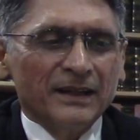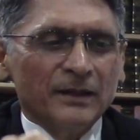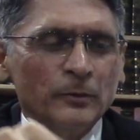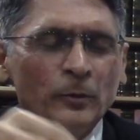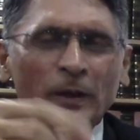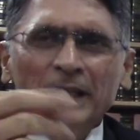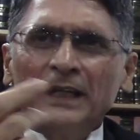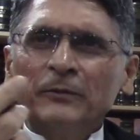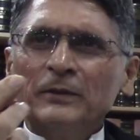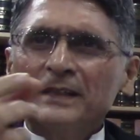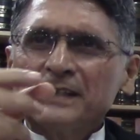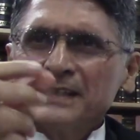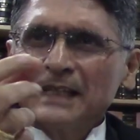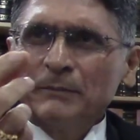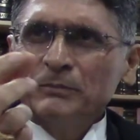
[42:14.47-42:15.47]
whenever
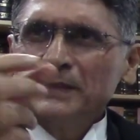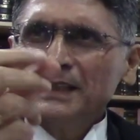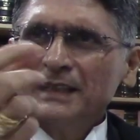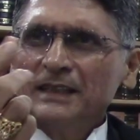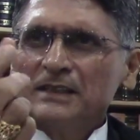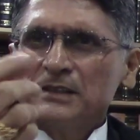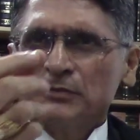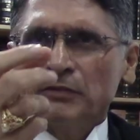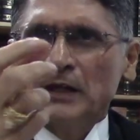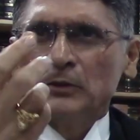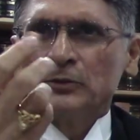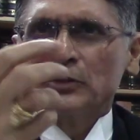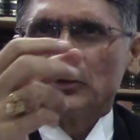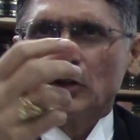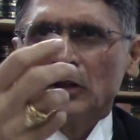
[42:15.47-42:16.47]
something is
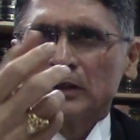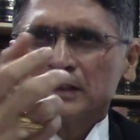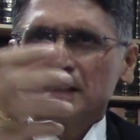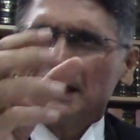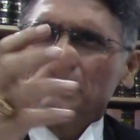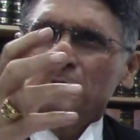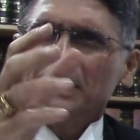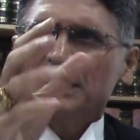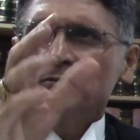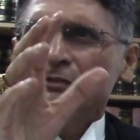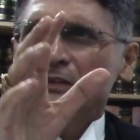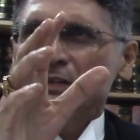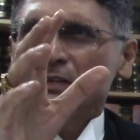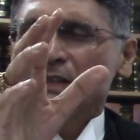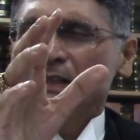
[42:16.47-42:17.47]
found wrong, something
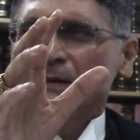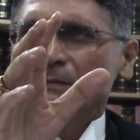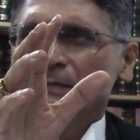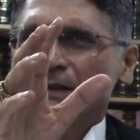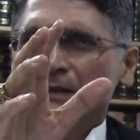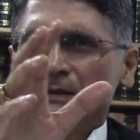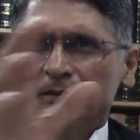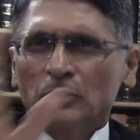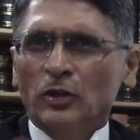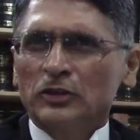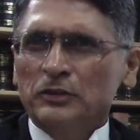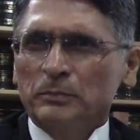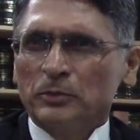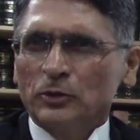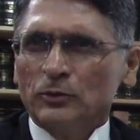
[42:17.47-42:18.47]
fishy,
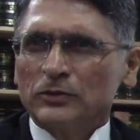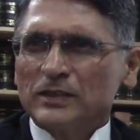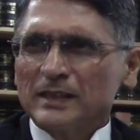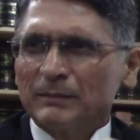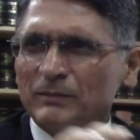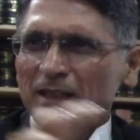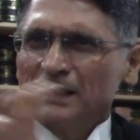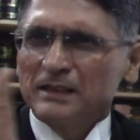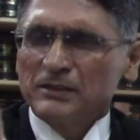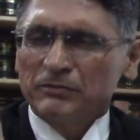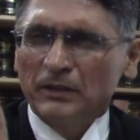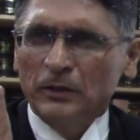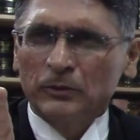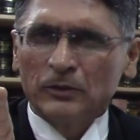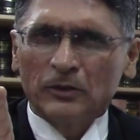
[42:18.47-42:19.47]
not proved, something is
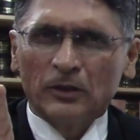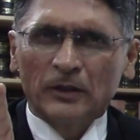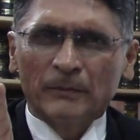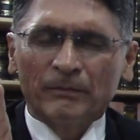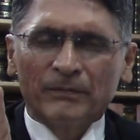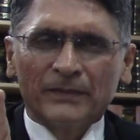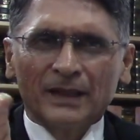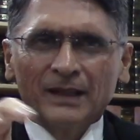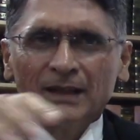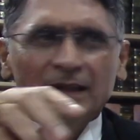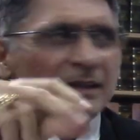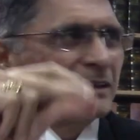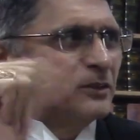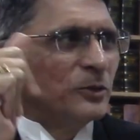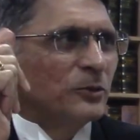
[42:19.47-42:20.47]
found wrong,
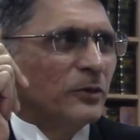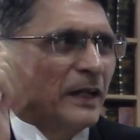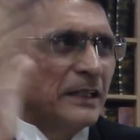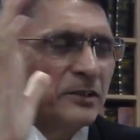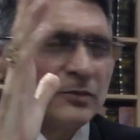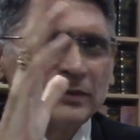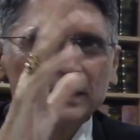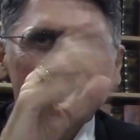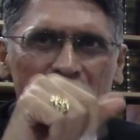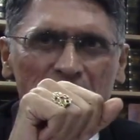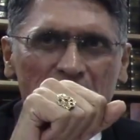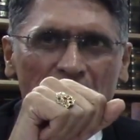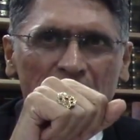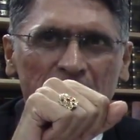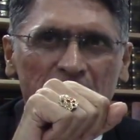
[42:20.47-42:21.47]
you transfer the
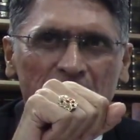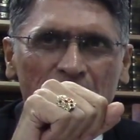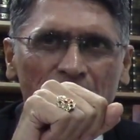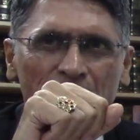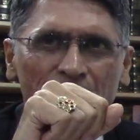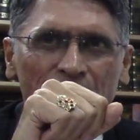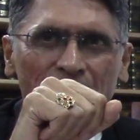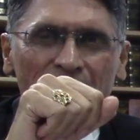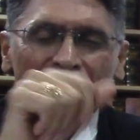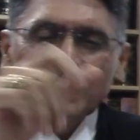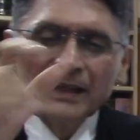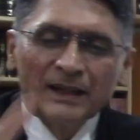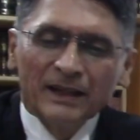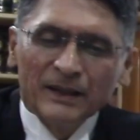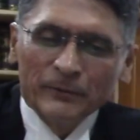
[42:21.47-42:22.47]
judge.
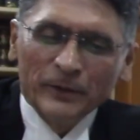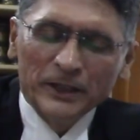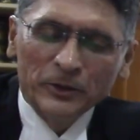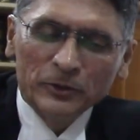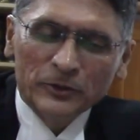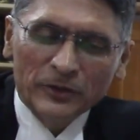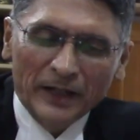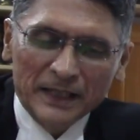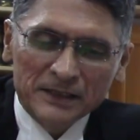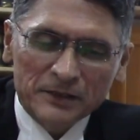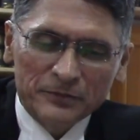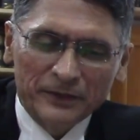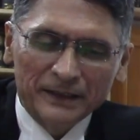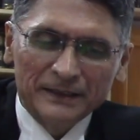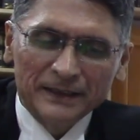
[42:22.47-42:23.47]
When you
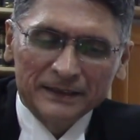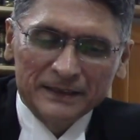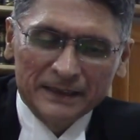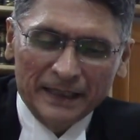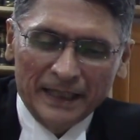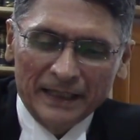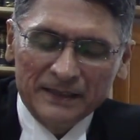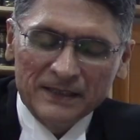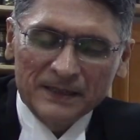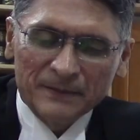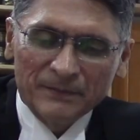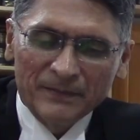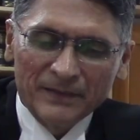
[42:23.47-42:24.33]
transfer the judge,